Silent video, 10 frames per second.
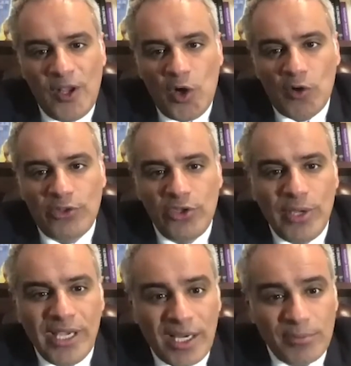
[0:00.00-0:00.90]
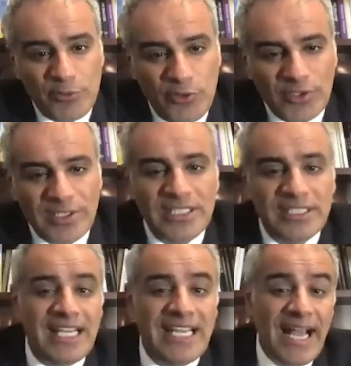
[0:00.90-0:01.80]
of the UAE Armed Forces,
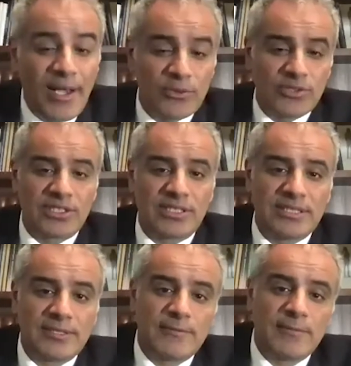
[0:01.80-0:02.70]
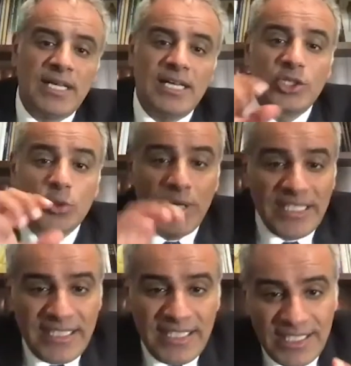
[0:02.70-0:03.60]
announced
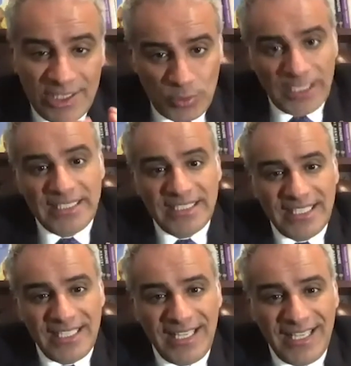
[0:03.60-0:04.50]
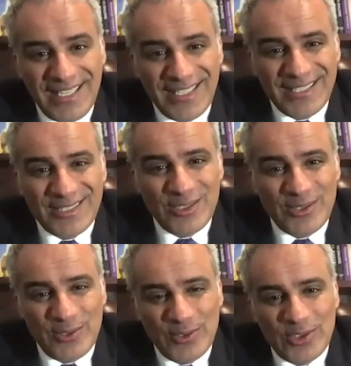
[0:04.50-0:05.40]
2020
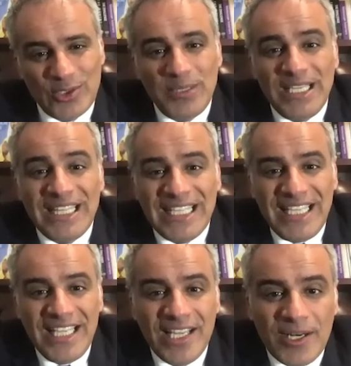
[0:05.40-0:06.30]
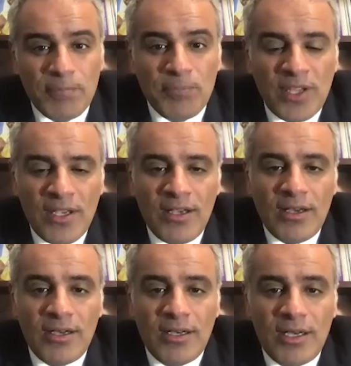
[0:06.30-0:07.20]
to be the year
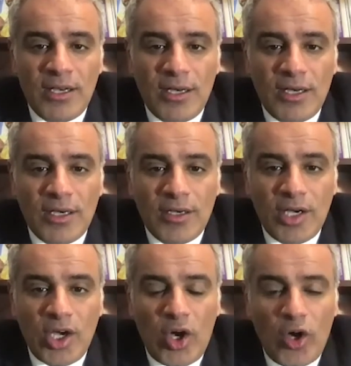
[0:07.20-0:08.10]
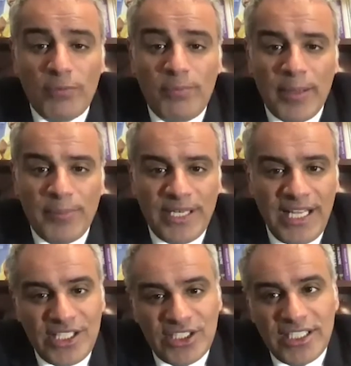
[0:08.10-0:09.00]
of
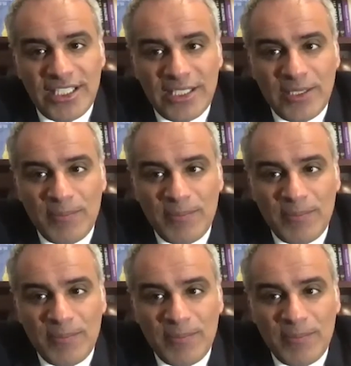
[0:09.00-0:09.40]
preparation